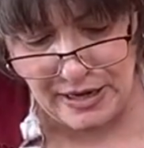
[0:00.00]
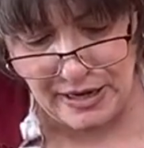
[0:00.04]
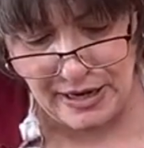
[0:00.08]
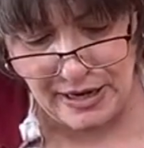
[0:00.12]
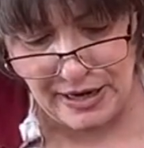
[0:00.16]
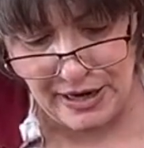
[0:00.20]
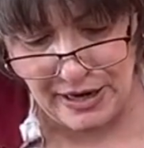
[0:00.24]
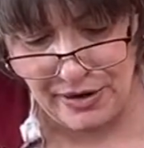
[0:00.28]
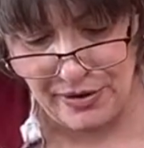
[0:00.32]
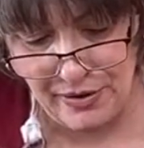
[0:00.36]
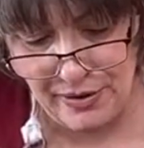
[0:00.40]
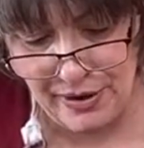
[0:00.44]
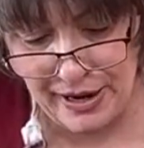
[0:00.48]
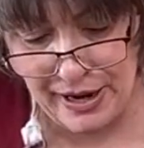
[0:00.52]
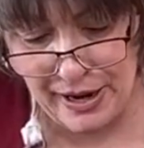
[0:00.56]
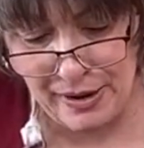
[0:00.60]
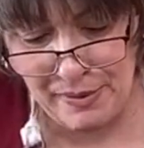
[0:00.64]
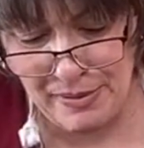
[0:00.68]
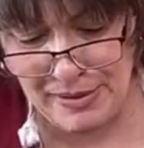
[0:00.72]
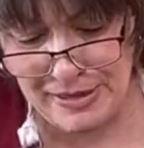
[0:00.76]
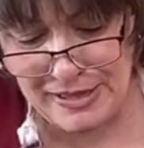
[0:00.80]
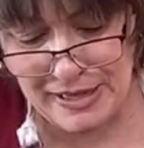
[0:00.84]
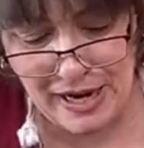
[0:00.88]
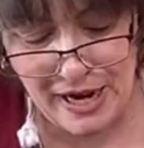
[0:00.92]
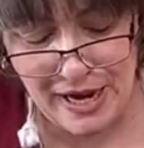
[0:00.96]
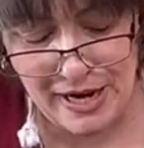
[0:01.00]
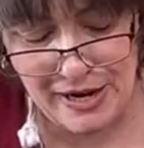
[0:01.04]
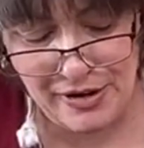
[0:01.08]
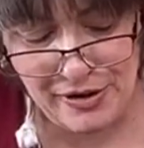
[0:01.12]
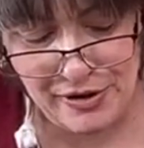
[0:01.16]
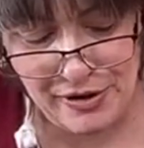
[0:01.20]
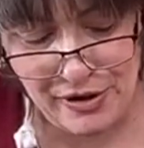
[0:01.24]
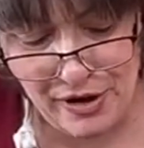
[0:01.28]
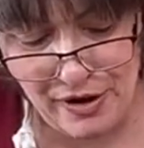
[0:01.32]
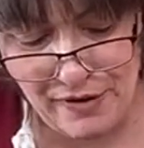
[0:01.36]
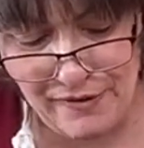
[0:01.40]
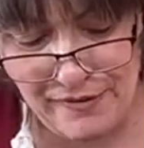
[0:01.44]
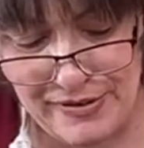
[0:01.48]
he was kind of
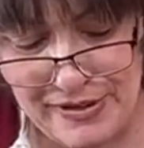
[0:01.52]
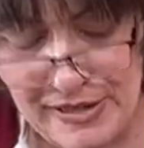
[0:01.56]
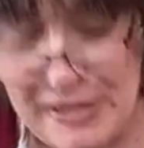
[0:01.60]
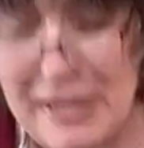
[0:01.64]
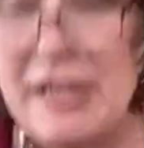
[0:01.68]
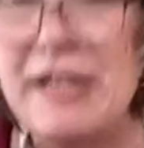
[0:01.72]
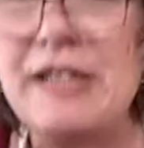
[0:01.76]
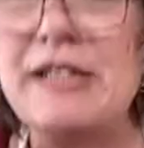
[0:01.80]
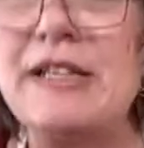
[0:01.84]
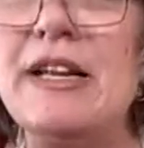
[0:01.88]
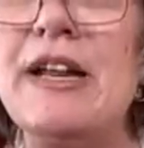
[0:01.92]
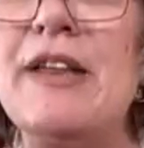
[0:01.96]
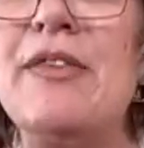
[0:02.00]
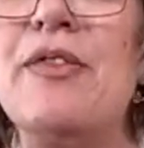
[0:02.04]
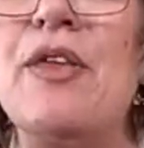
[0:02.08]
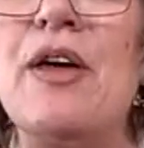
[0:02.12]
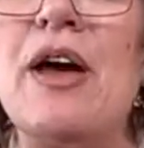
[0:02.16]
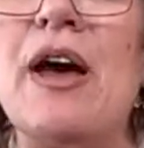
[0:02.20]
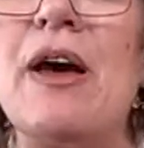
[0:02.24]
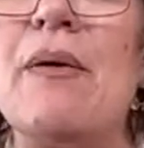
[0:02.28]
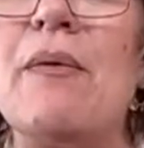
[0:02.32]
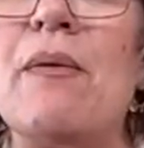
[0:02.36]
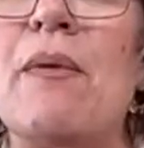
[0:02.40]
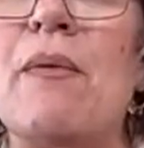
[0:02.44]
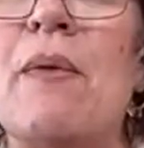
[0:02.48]
nervous because he thought,